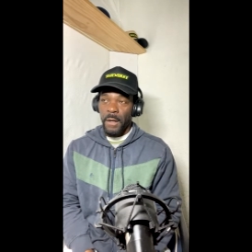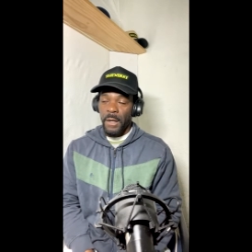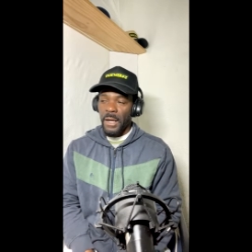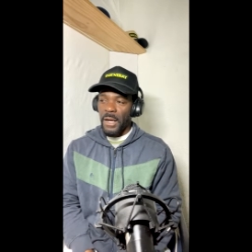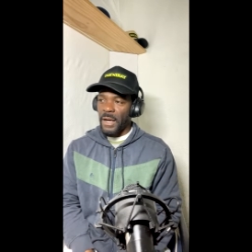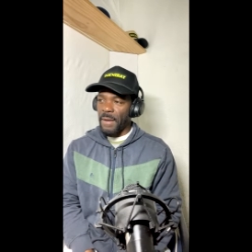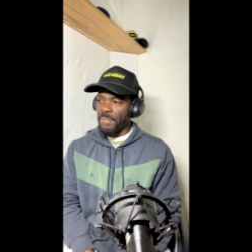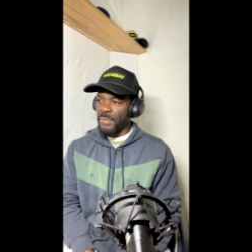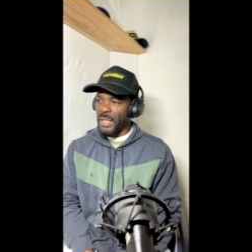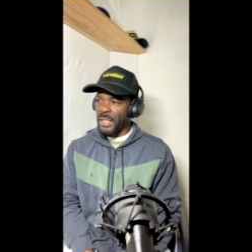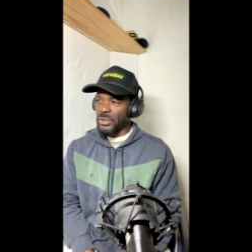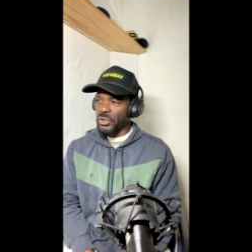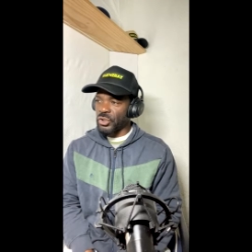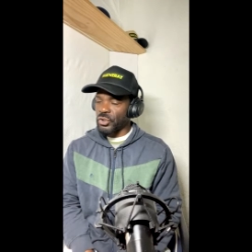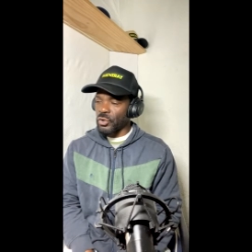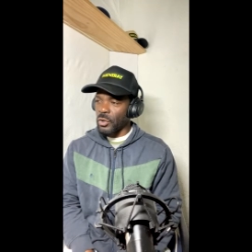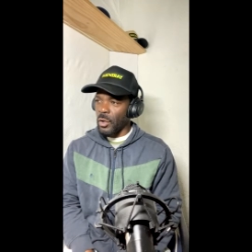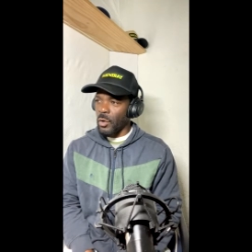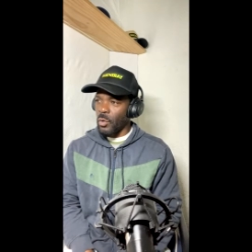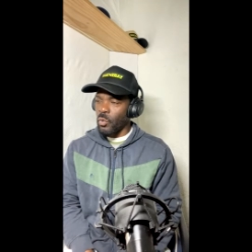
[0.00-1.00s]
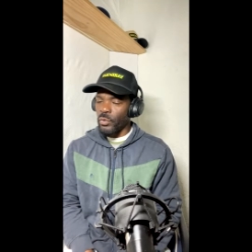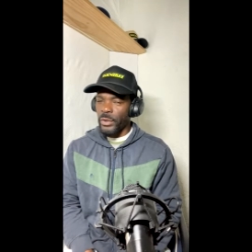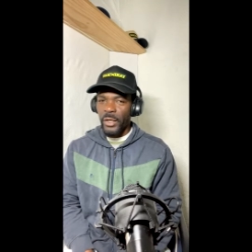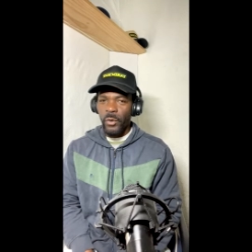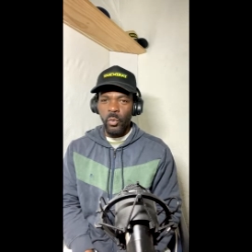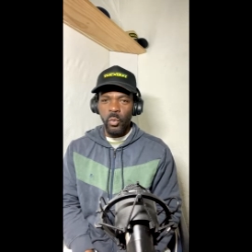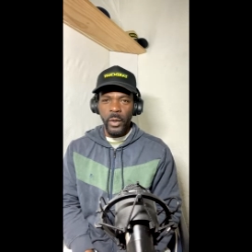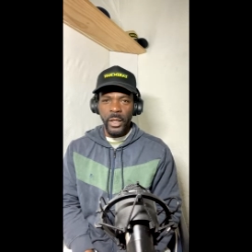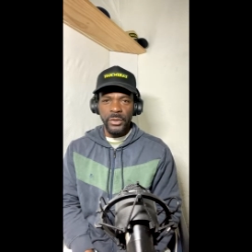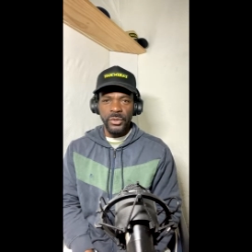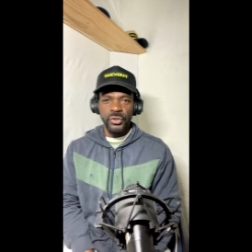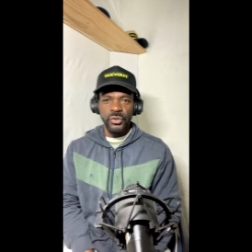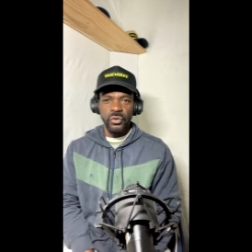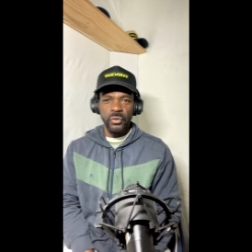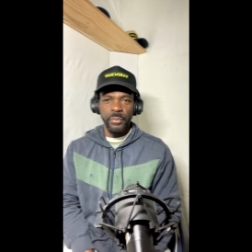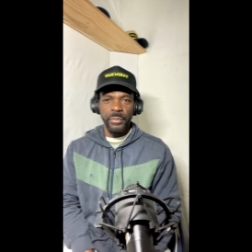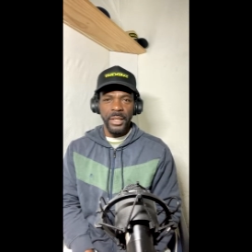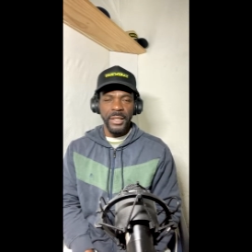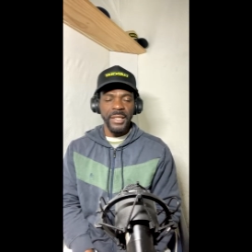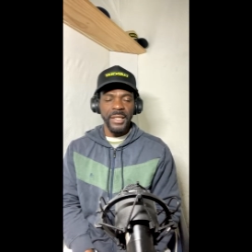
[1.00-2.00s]
I'm not sure who they went to,
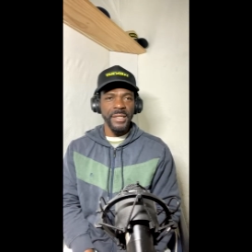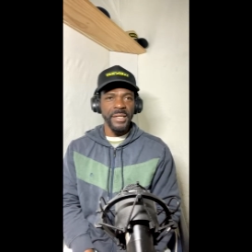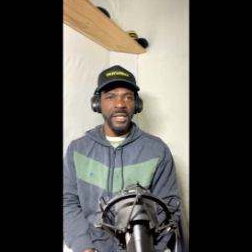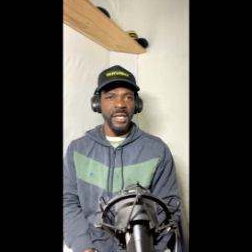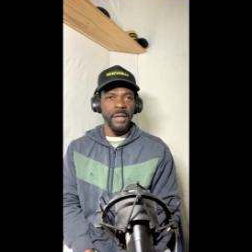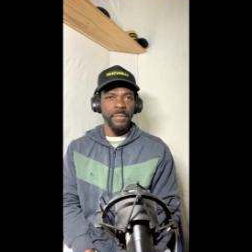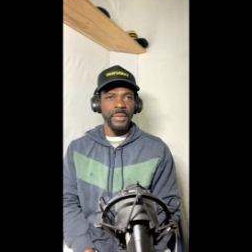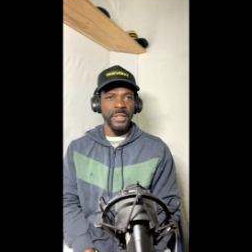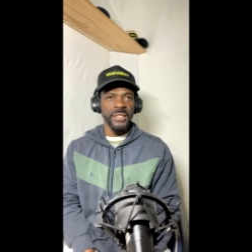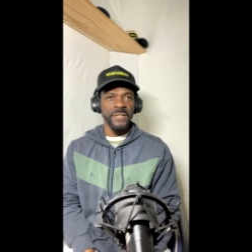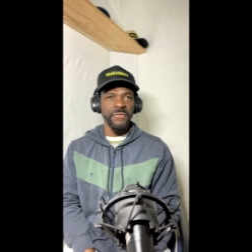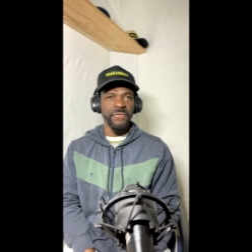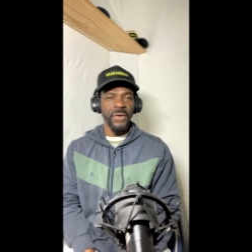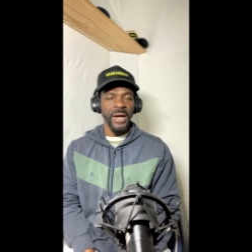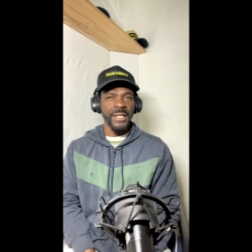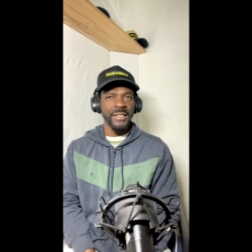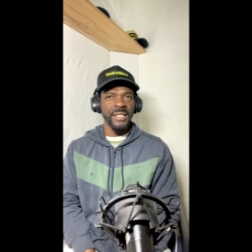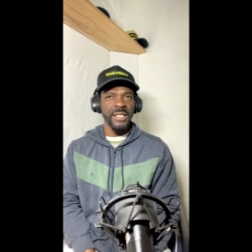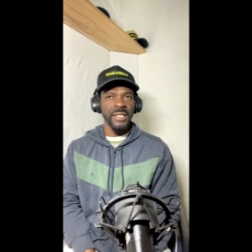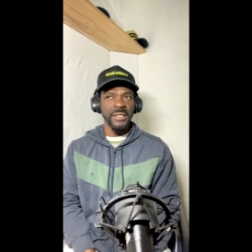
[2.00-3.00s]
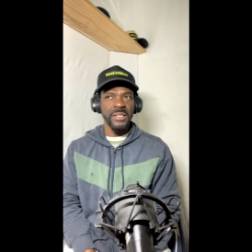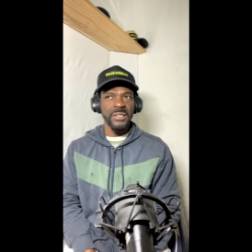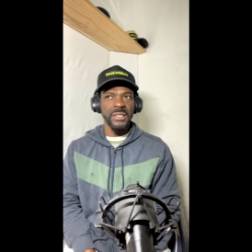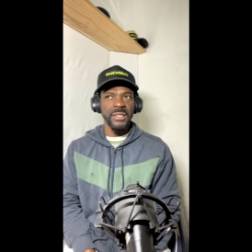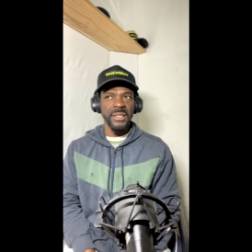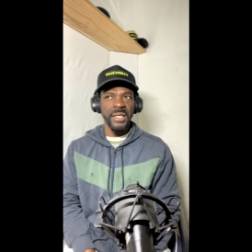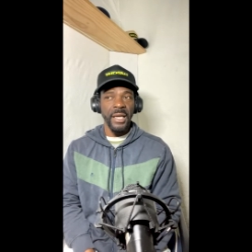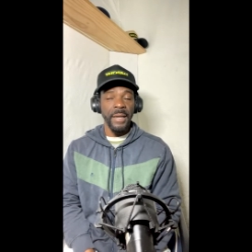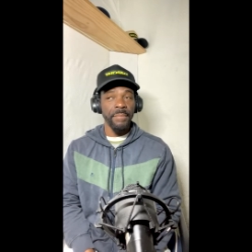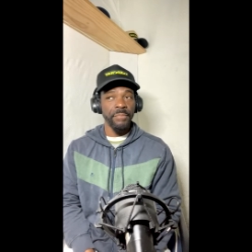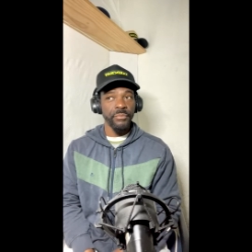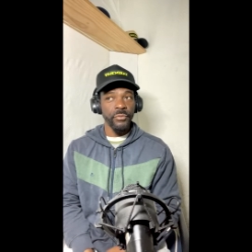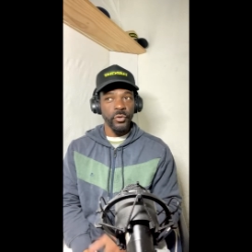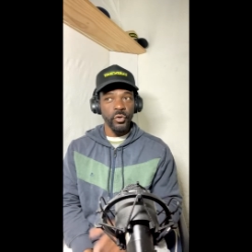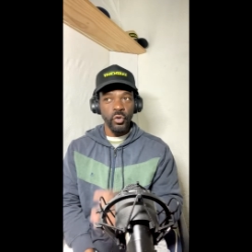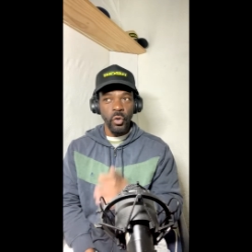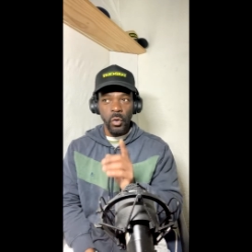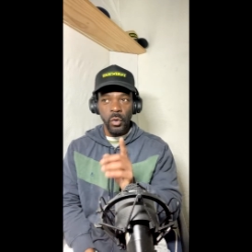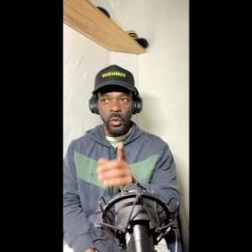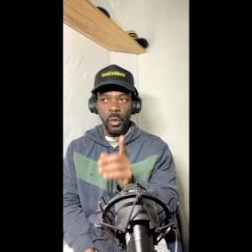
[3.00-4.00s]
but the name is, I think this name,
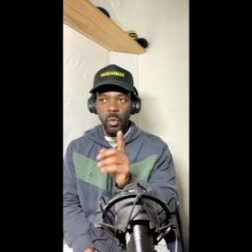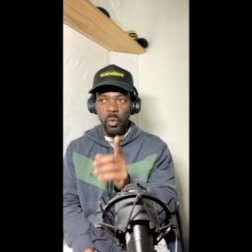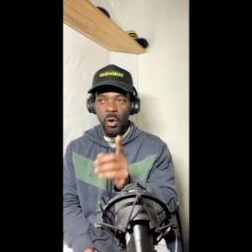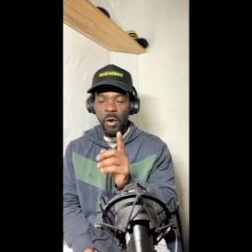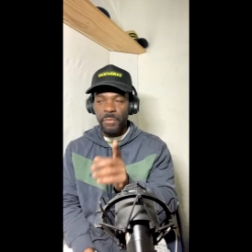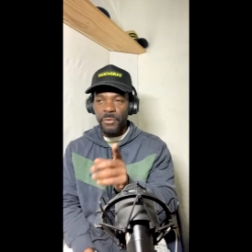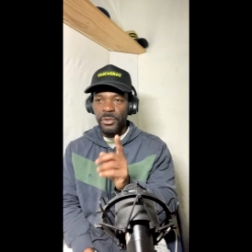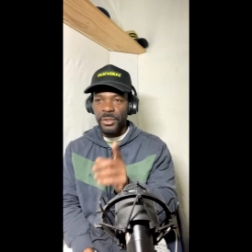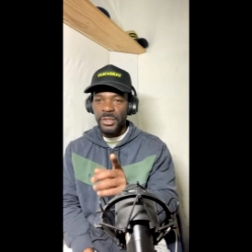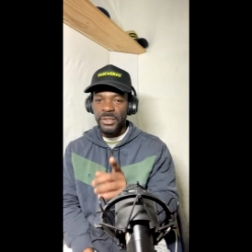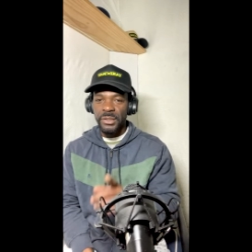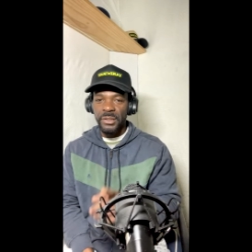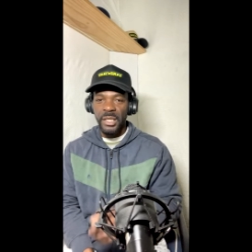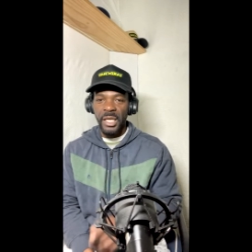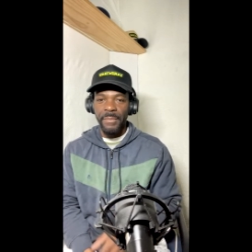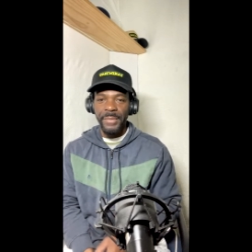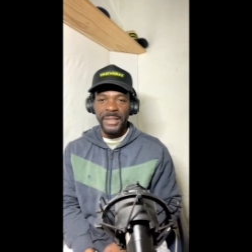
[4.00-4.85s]
don't quote me on this name.